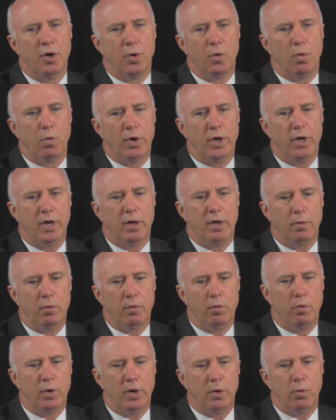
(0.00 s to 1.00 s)
we
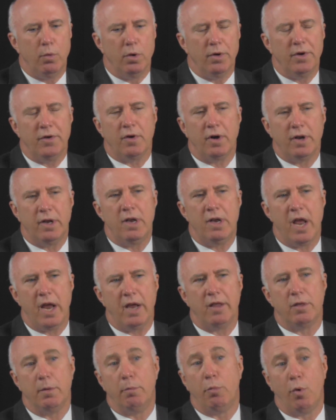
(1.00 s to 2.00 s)
really try to
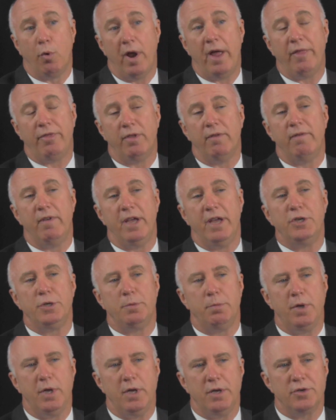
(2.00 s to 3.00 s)
take the breadth of
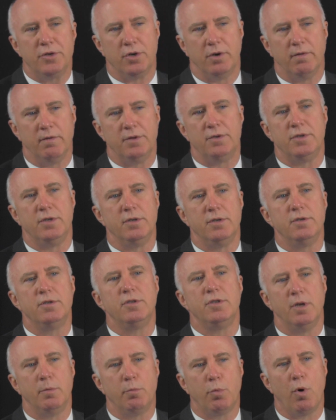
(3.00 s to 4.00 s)
HP
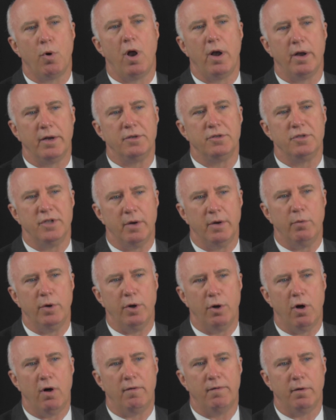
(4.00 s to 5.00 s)
services and products that
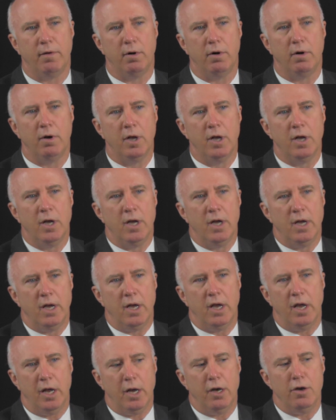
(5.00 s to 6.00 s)
we offer,
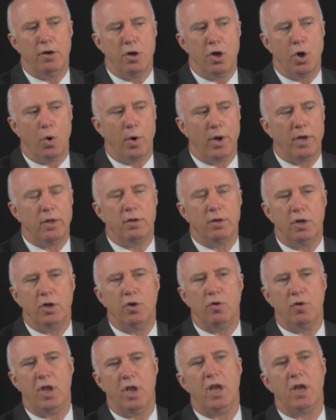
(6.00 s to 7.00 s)
and knowing the
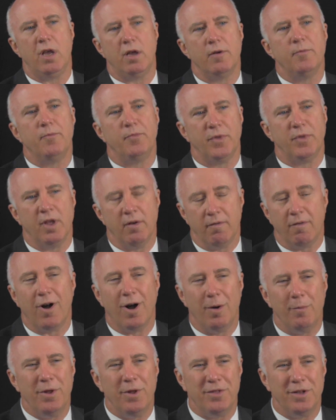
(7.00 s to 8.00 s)
unique
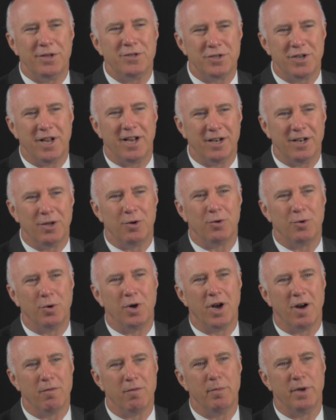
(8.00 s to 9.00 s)
environment that state and local
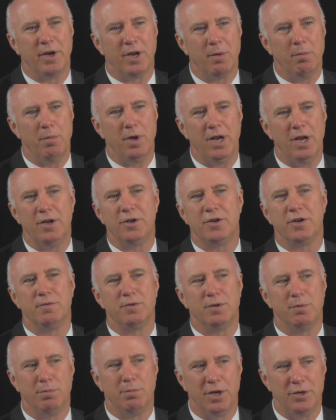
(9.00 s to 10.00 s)
government can be in
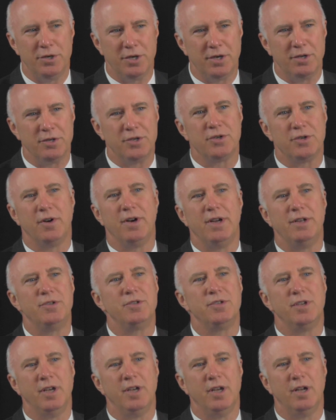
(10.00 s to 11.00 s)
terms of budget
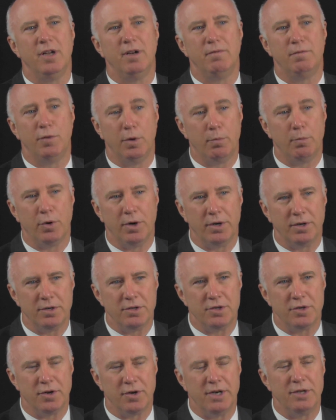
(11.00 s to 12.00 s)
constraints and footprint
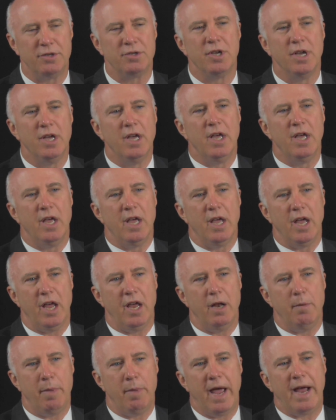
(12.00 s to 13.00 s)
constraints,
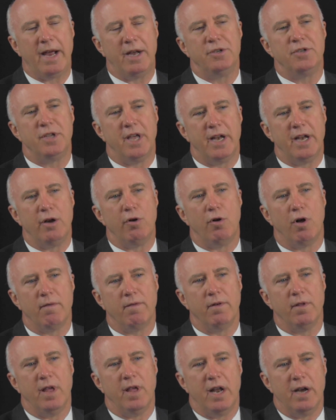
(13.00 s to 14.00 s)
and package that and
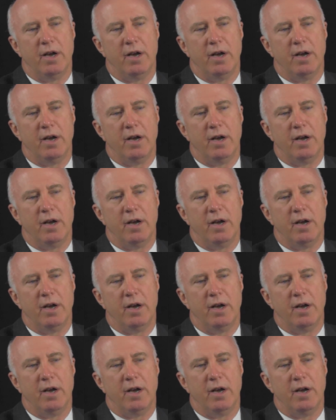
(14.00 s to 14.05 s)
offer that